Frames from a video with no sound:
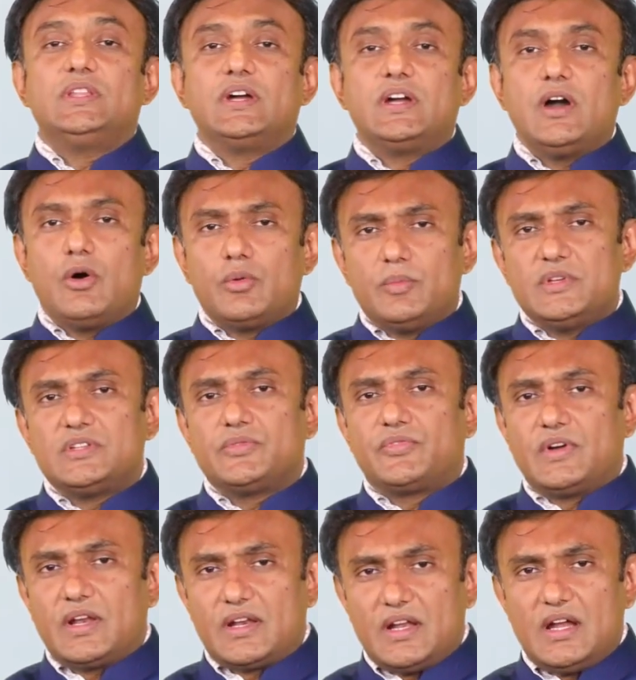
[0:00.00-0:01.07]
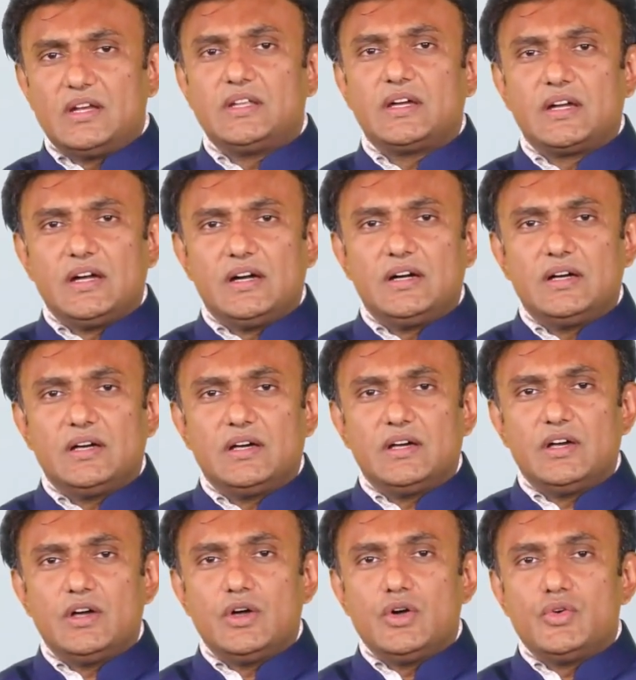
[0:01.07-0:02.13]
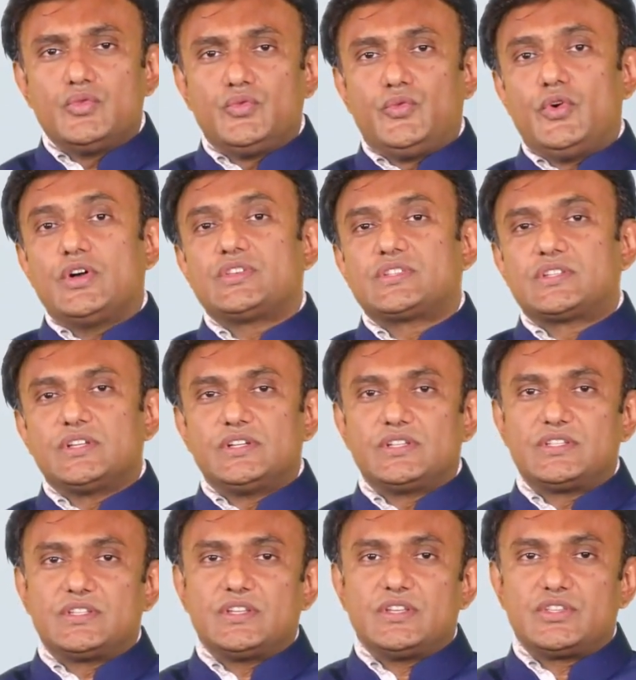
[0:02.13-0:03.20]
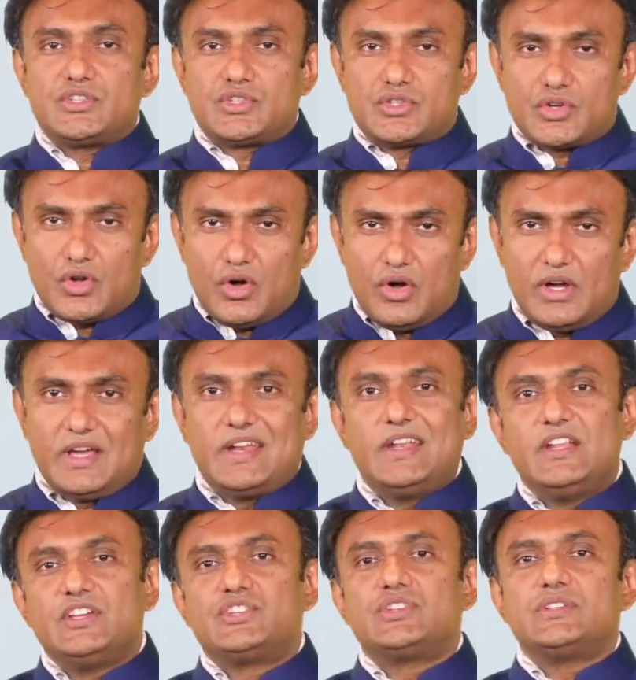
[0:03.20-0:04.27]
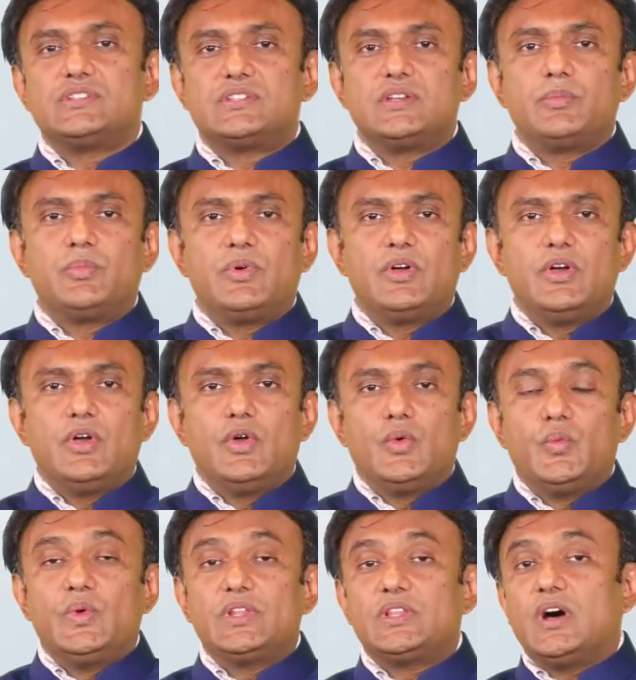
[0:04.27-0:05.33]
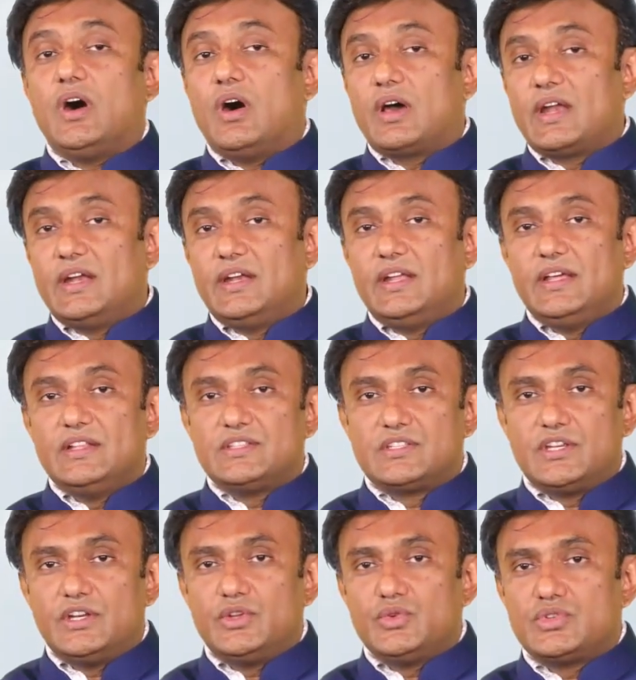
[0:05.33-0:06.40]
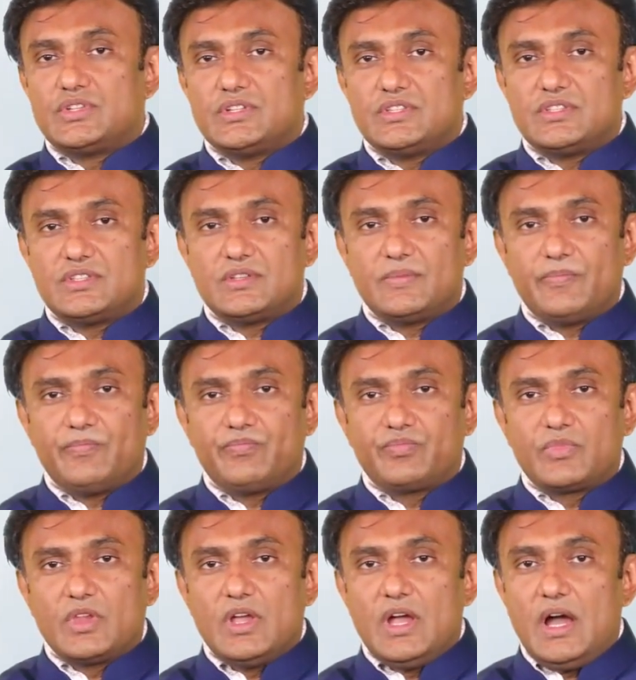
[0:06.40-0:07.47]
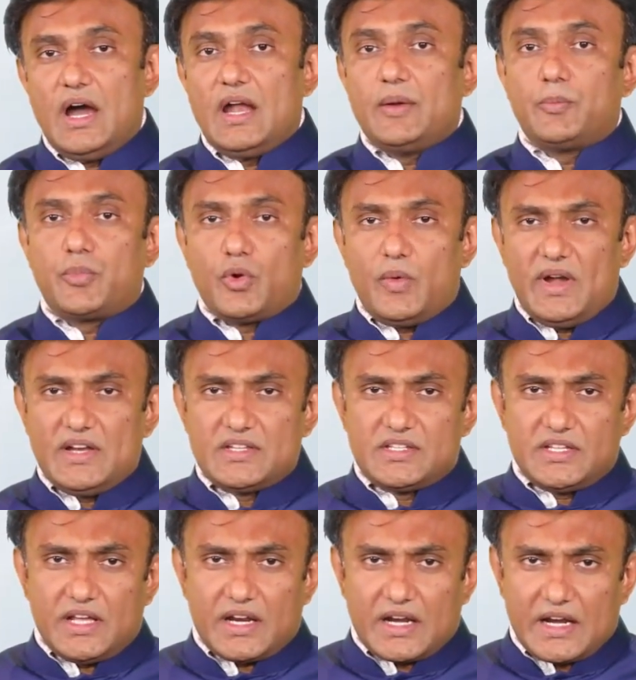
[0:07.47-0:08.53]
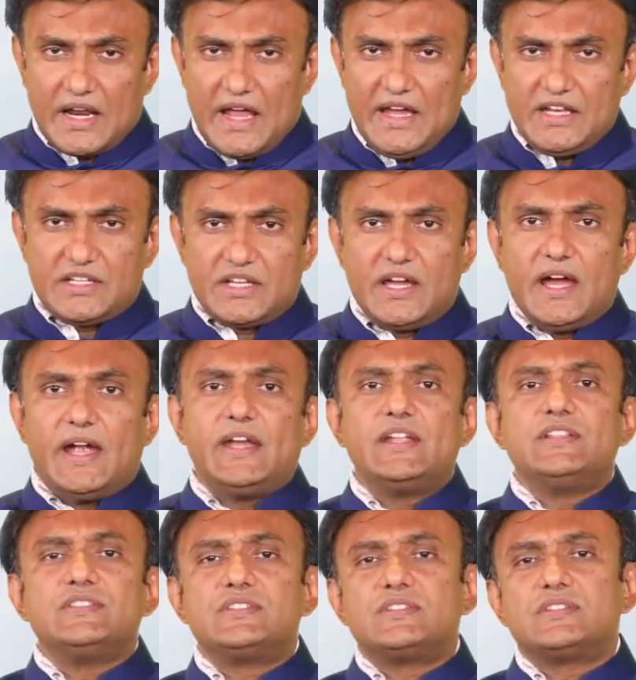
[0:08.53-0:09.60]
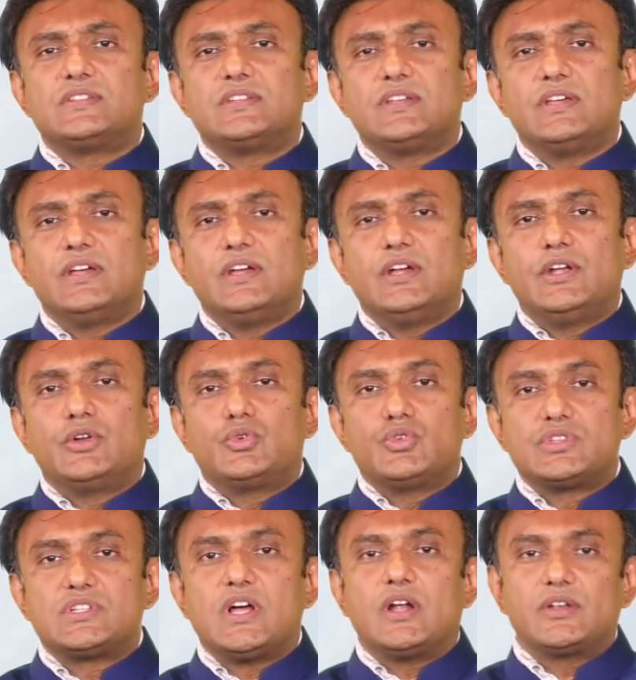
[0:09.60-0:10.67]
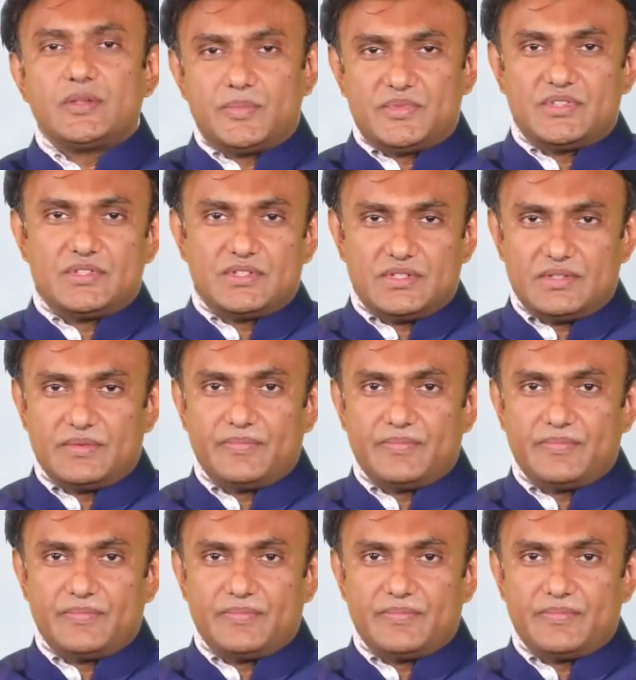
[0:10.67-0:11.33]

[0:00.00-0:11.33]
the government of Karnataka fosters strong relationship with R&D institutions and provides the right guidance to startups.